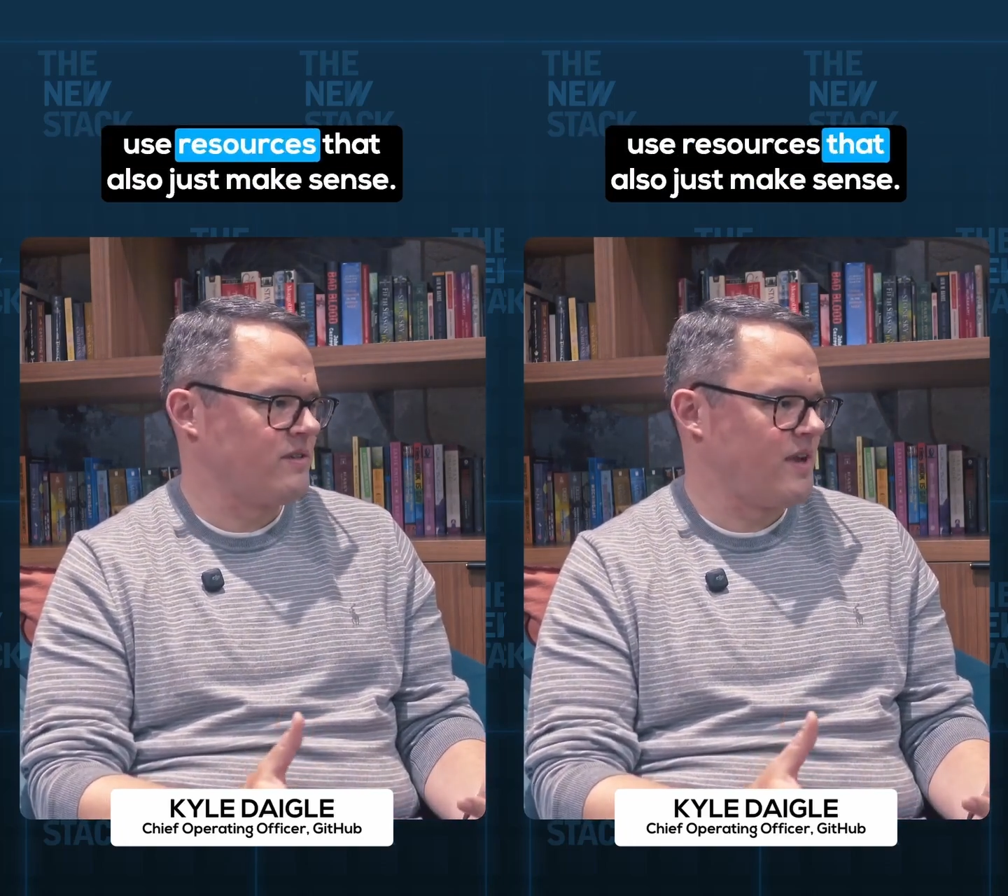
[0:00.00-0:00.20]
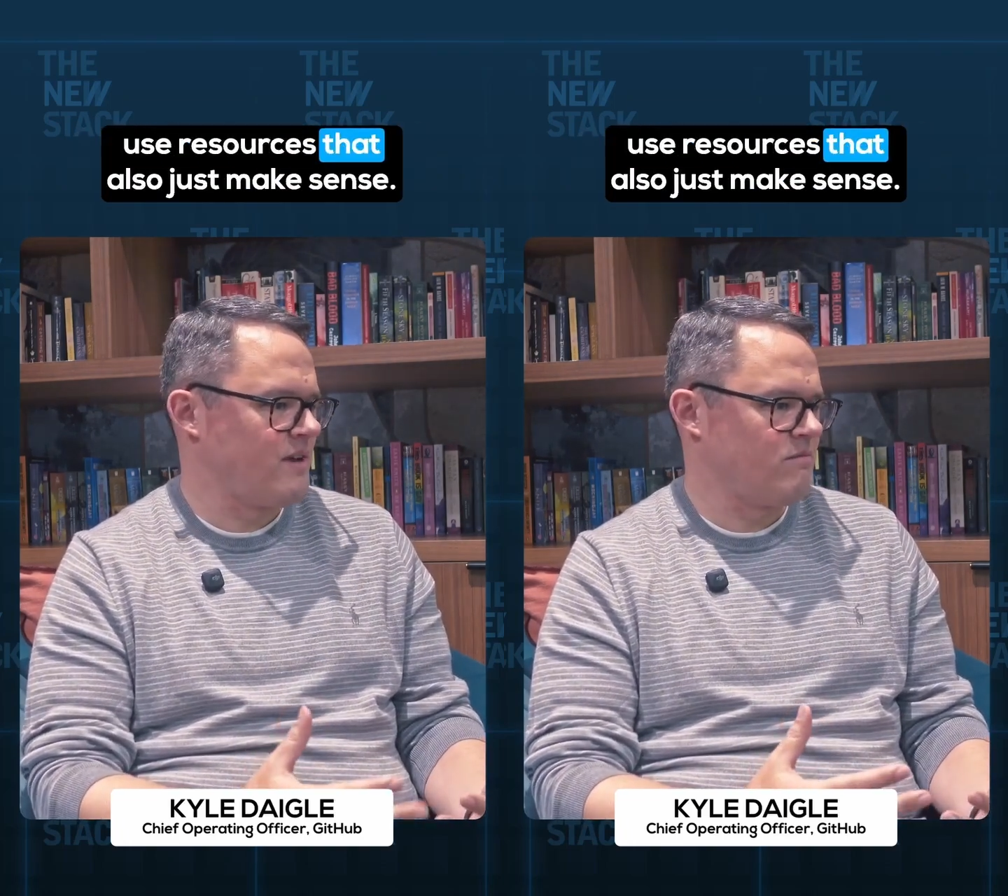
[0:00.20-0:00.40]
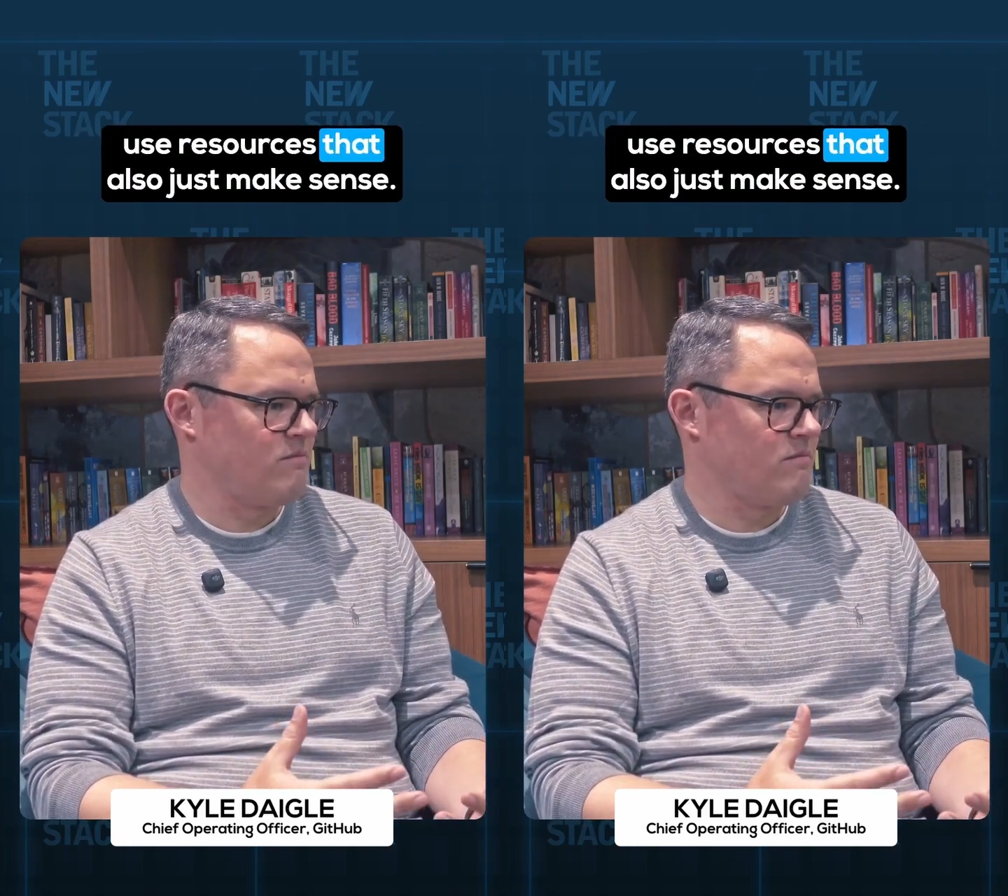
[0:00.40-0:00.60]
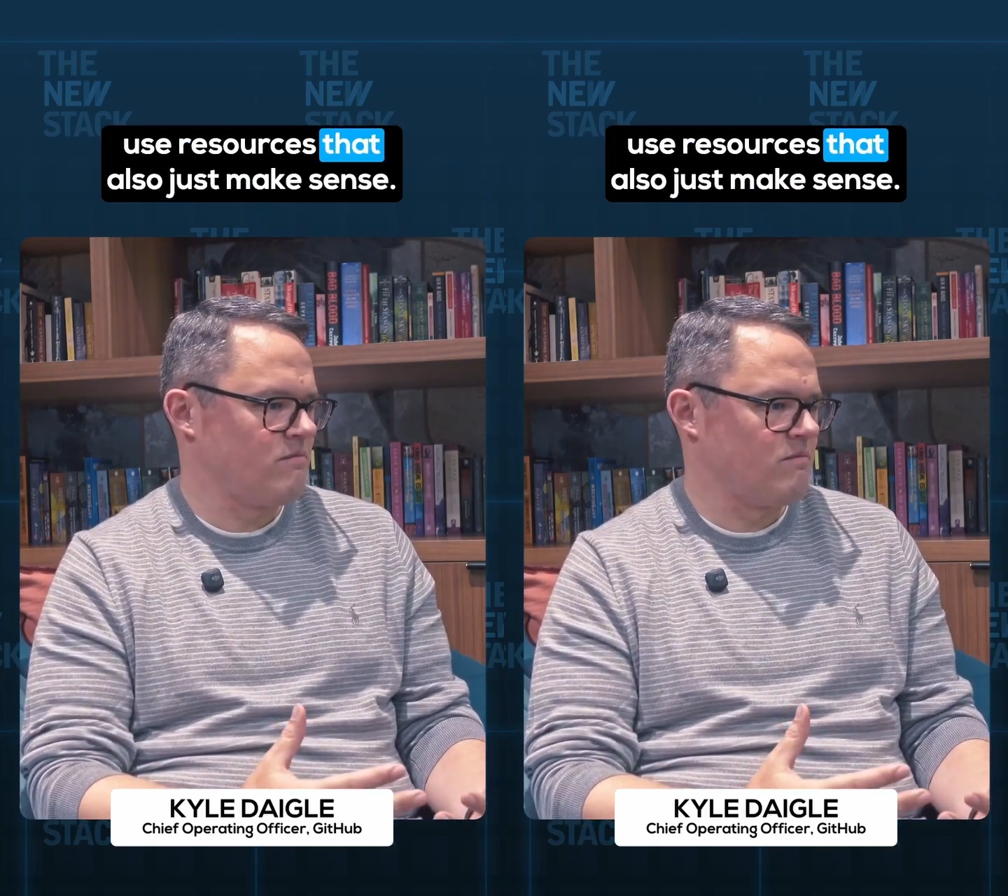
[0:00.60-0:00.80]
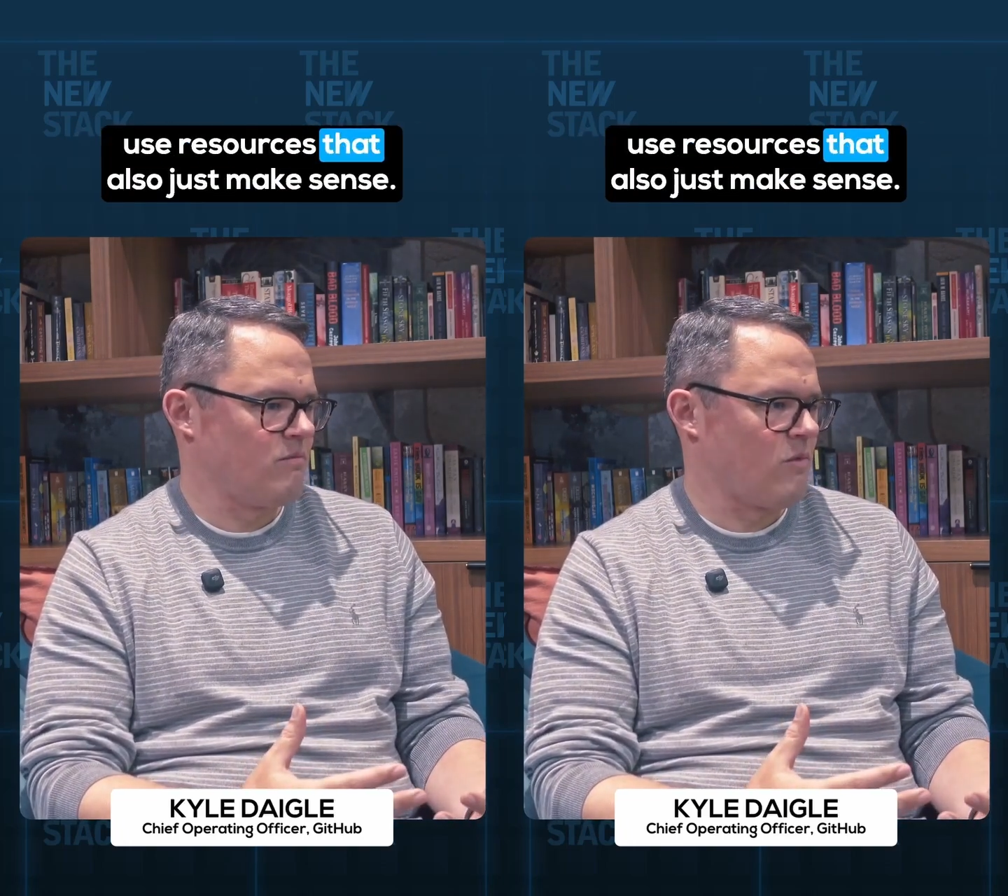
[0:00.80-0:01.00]
that
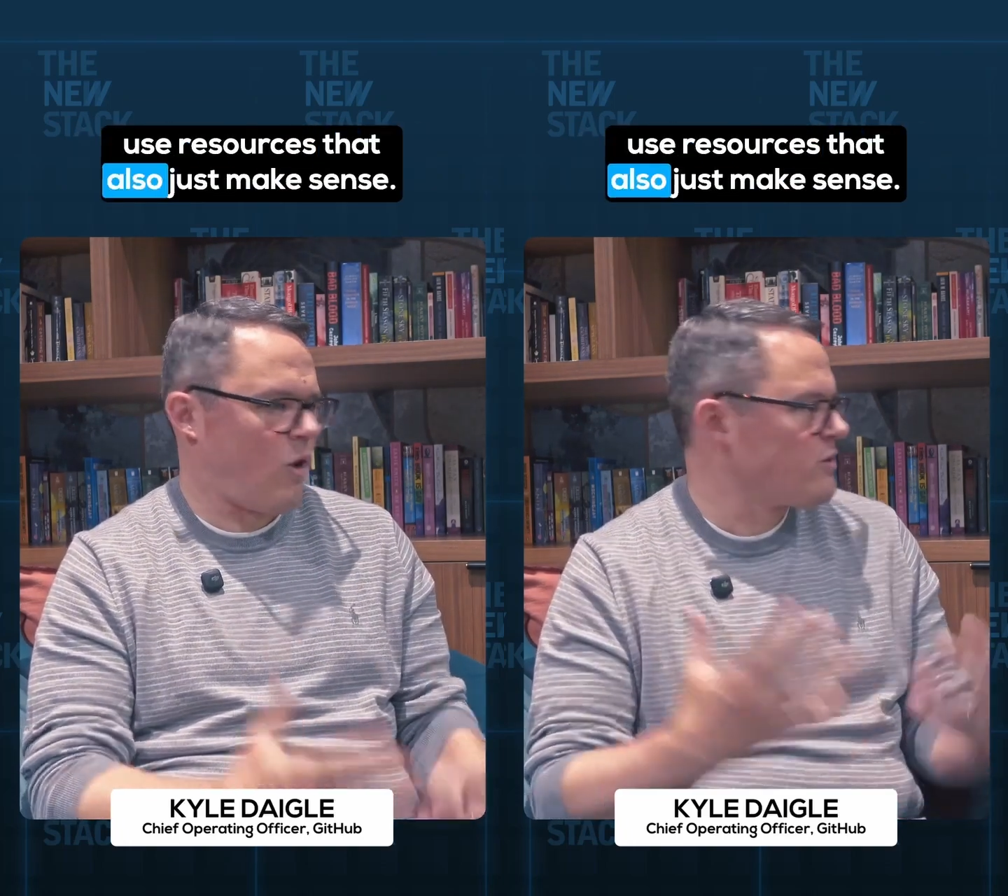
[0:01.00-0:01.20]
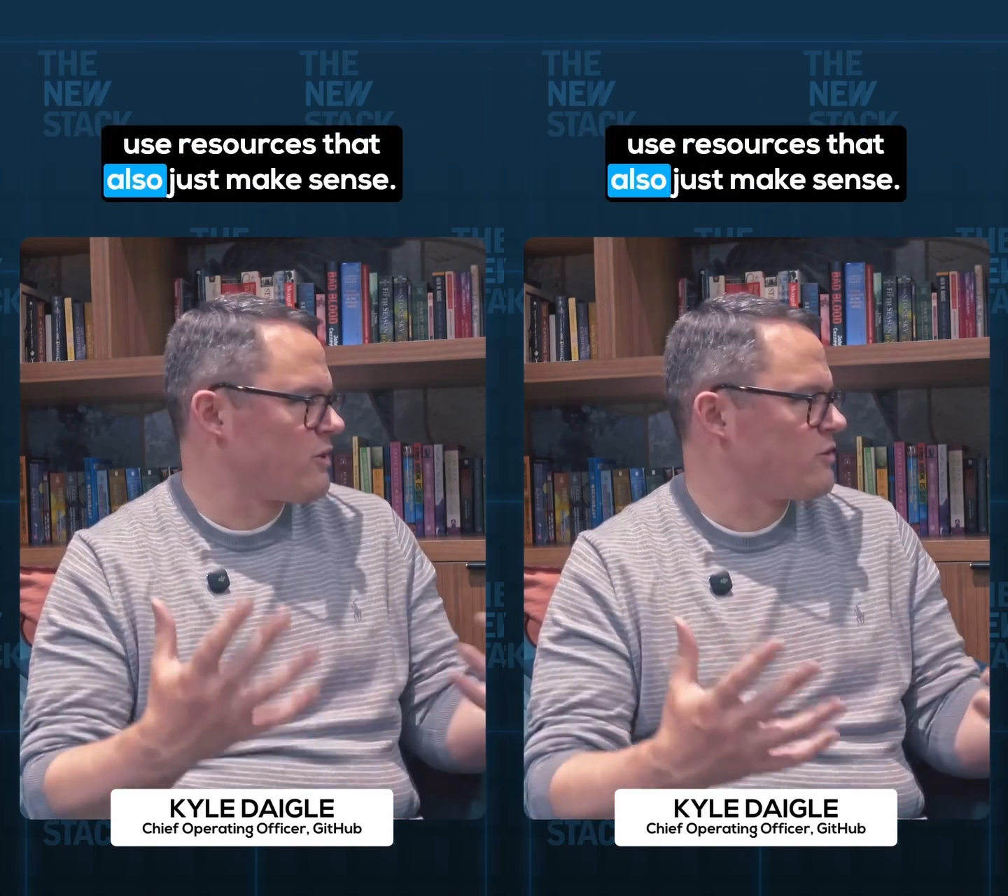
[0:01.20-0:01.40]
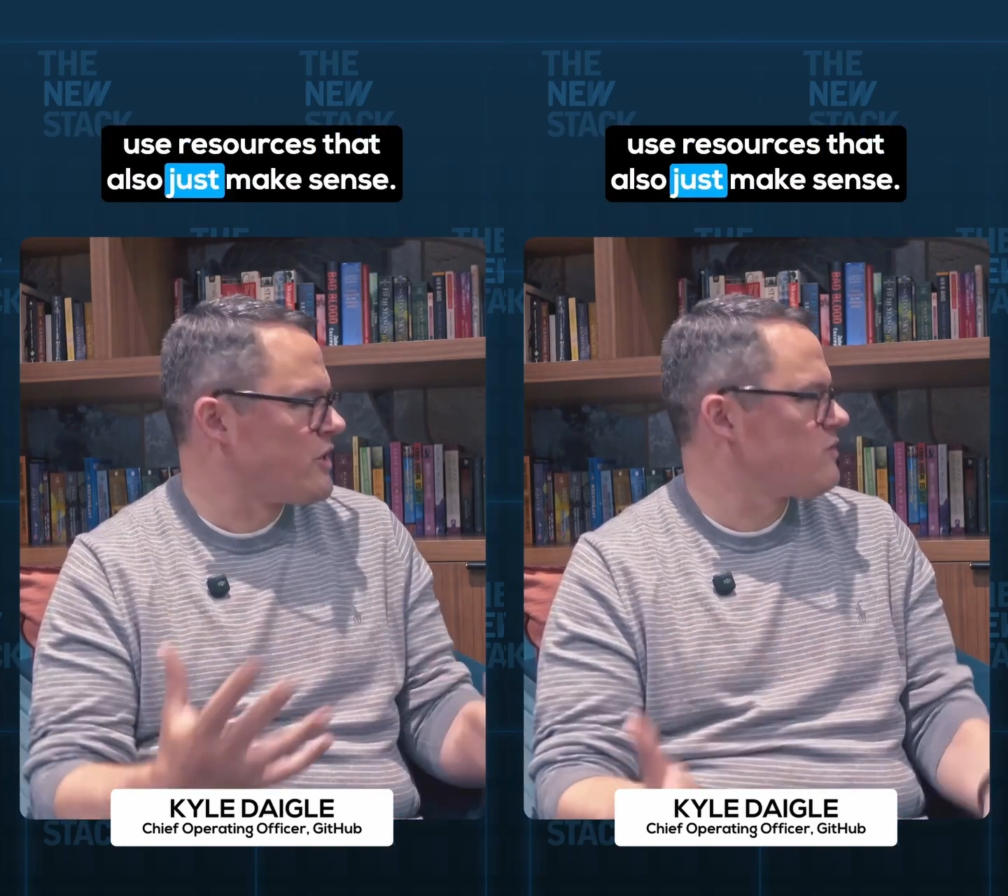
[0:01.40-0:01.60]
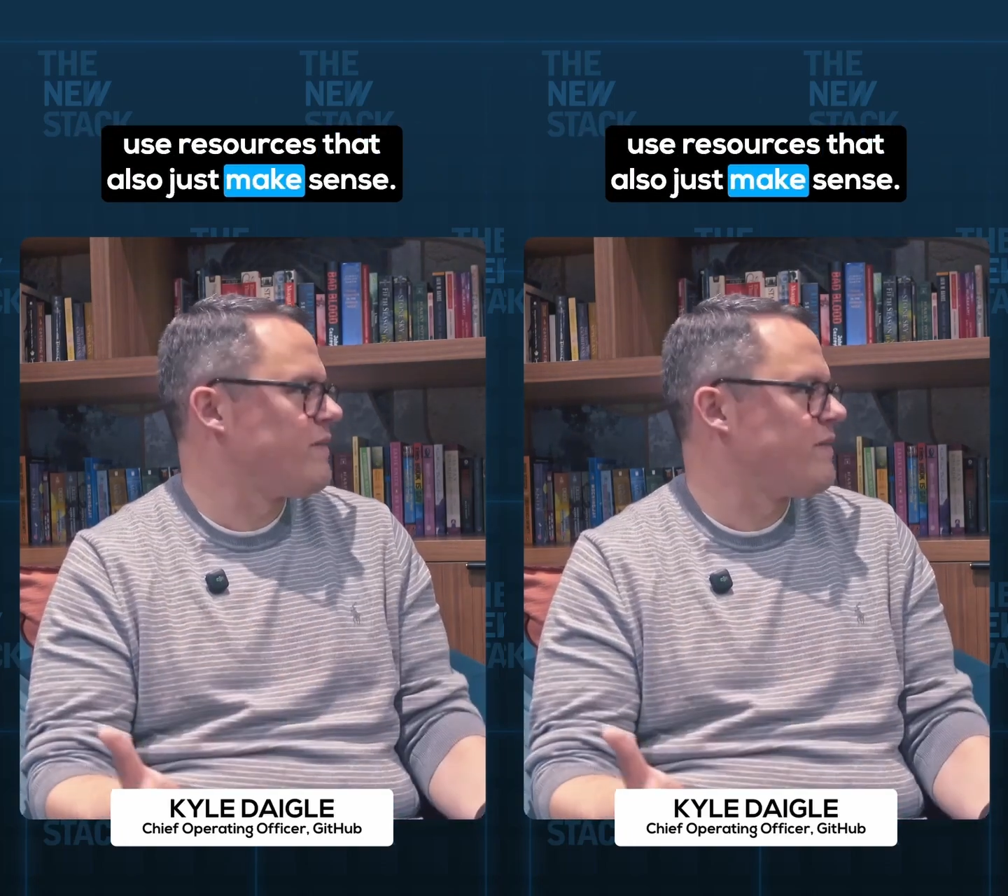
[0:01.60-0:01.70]
also just